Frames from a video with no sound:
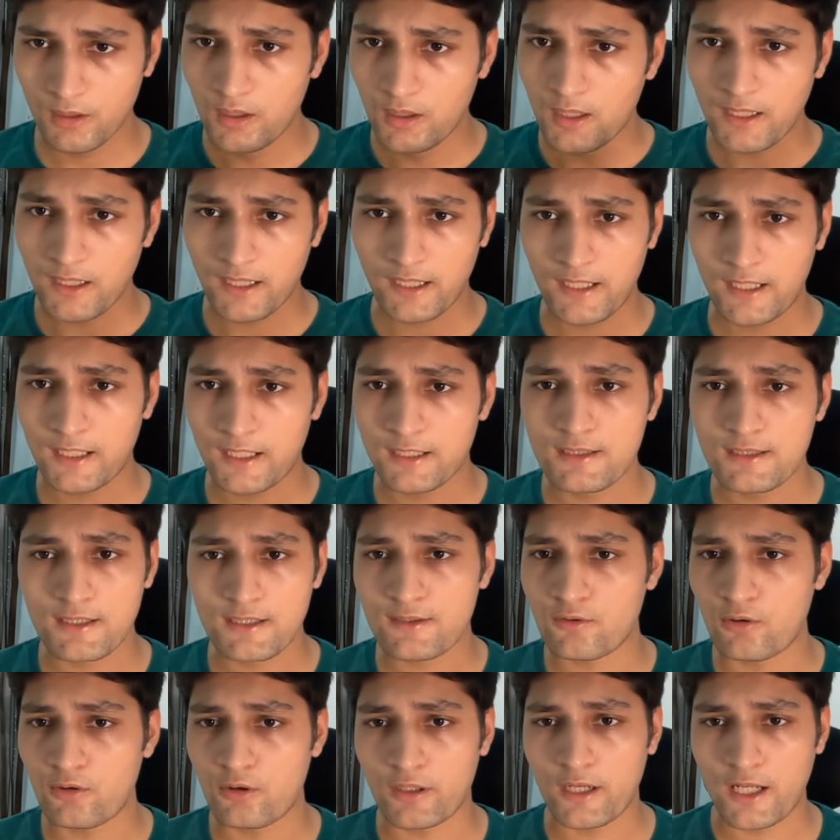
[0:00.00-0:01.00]
hey,
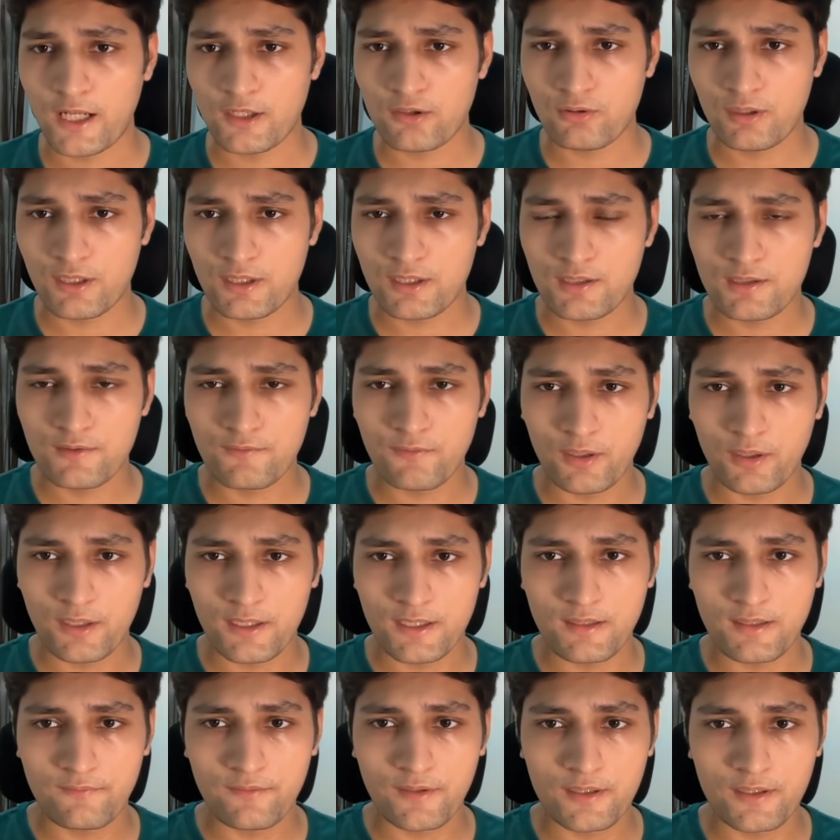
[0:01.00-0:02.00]
just congratulations for
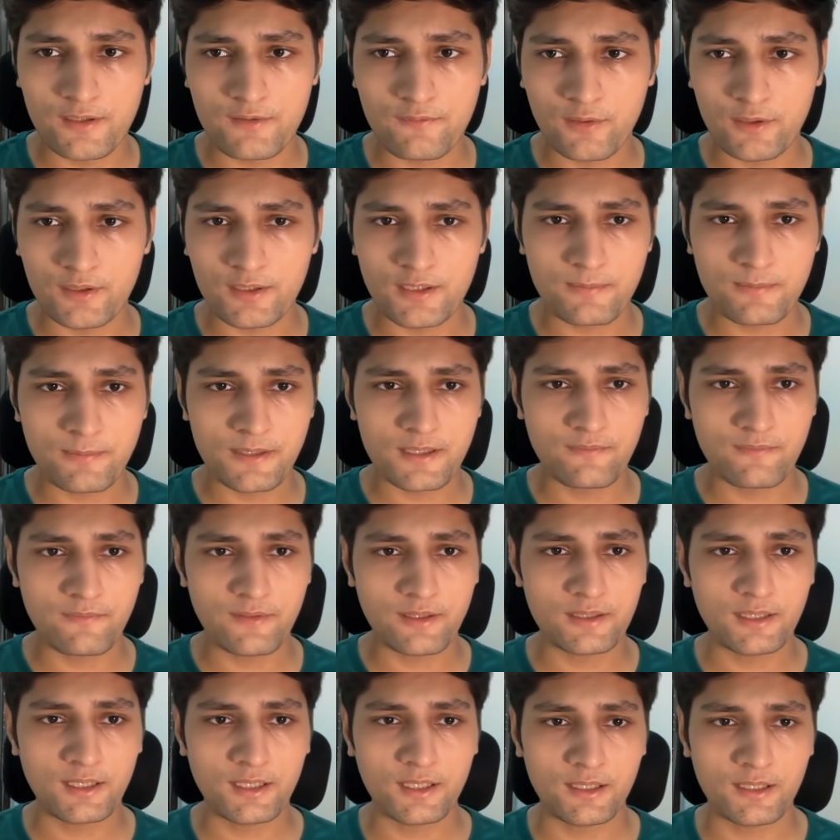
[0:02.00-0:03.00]
raising funds for this
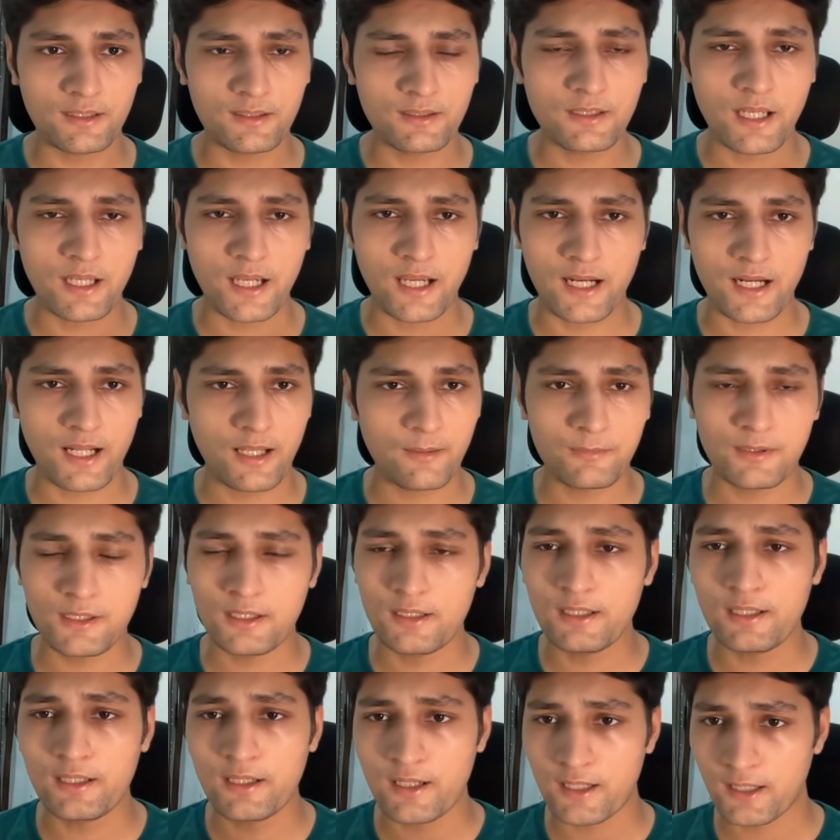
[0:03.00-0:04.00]
specific thing, and I'm really
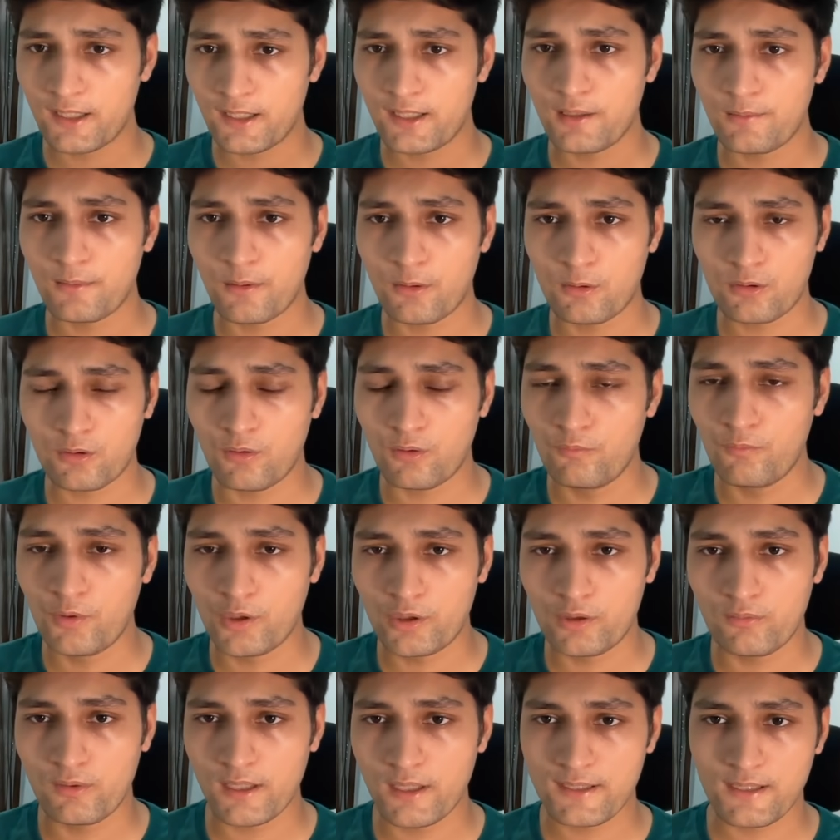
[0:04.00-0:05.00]
intrigued about what
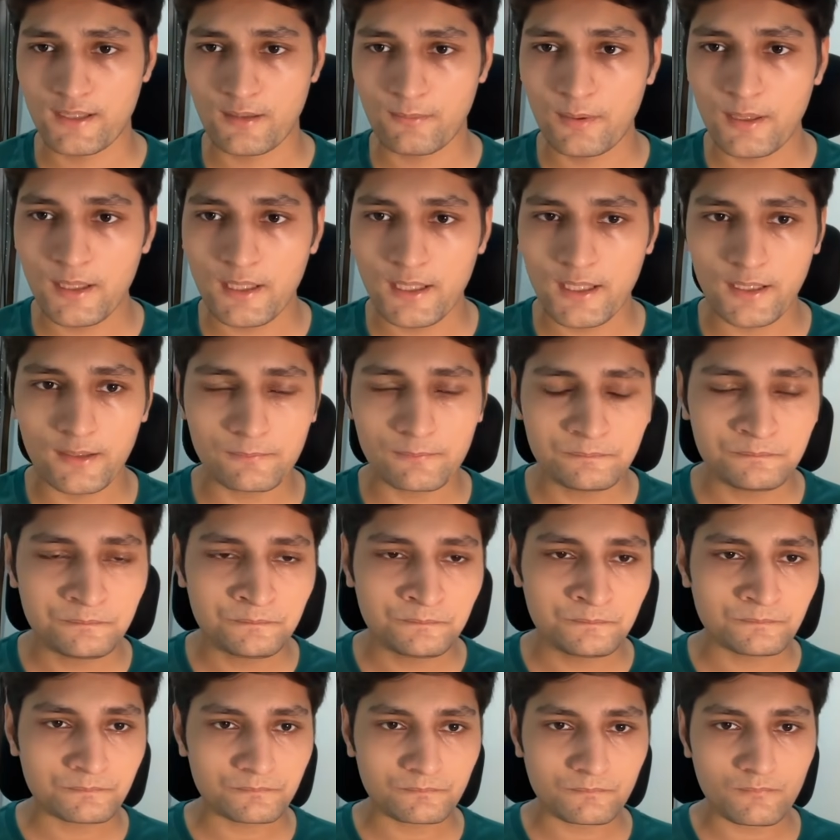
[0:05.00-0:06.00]
you guys are building.
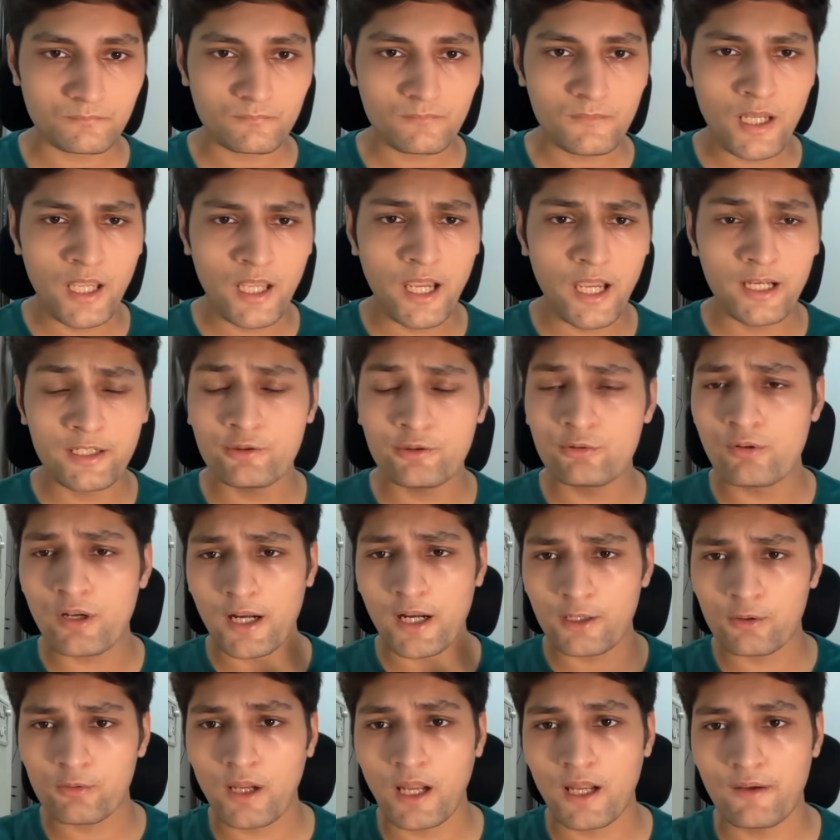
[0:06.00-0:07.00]
And you
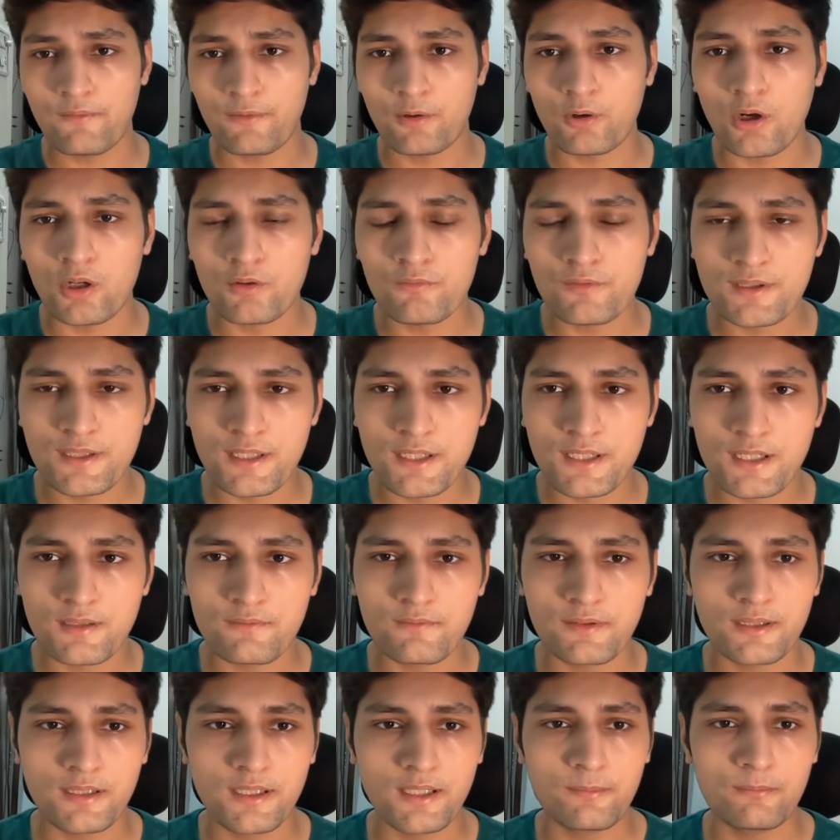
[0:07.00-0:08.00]
try to have a conversation
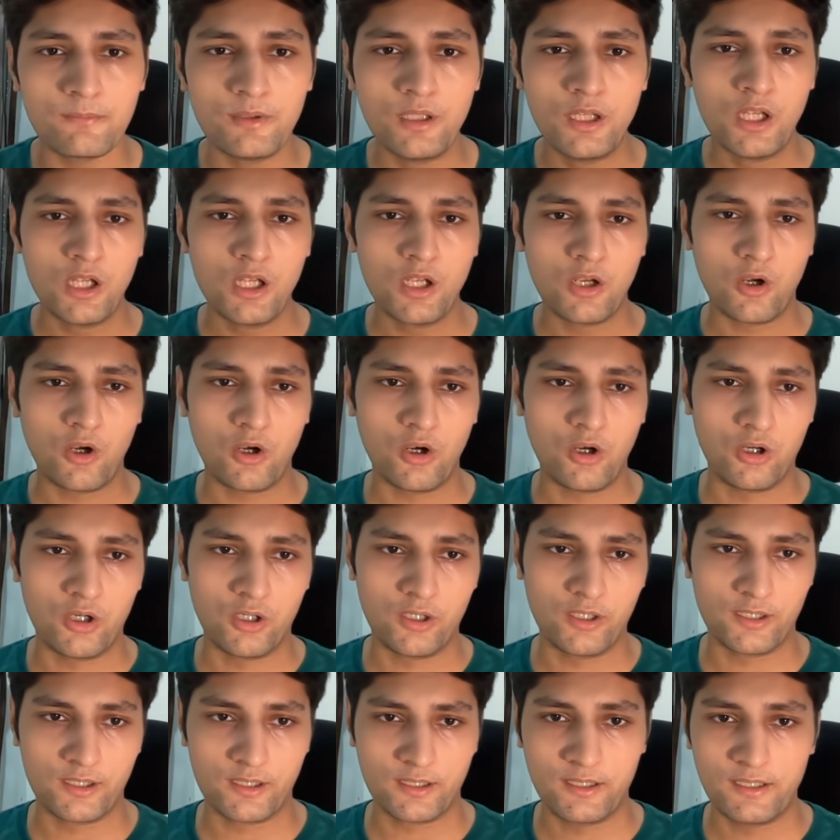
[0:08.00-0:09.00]
with them.
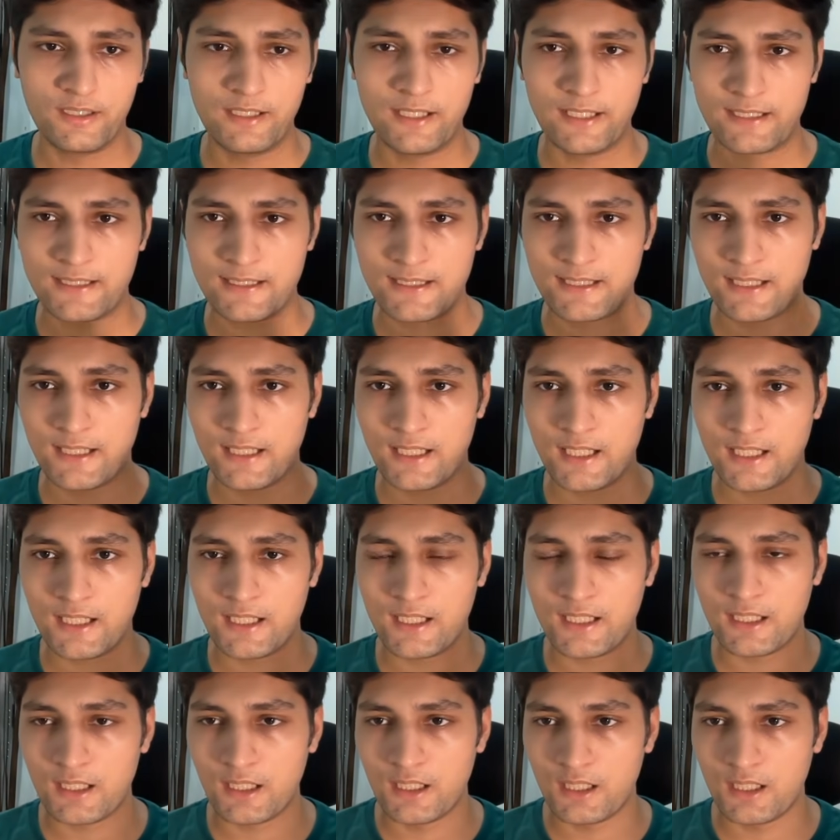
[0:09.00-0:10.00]
Or let's say